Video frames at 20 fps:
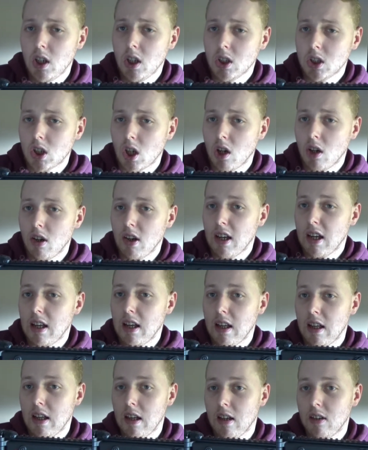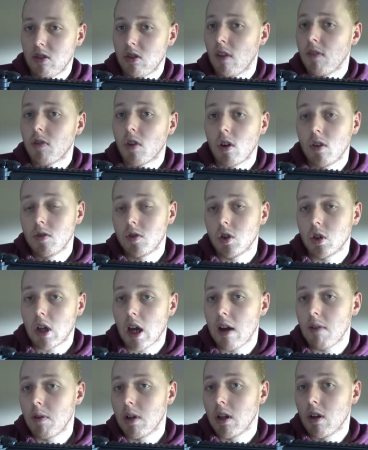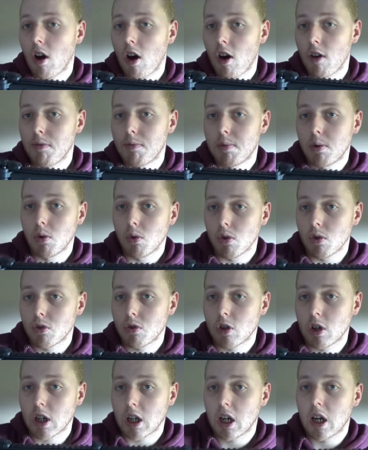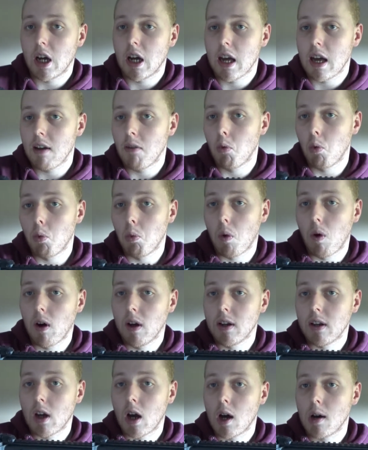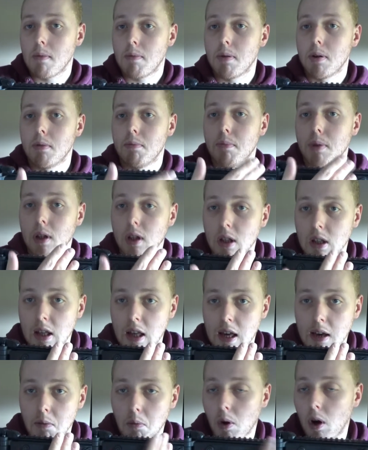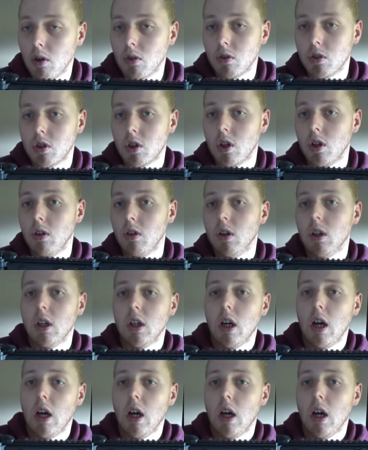So sometimes you get, when you half pull the trigger, it will wind up but it won't shoot.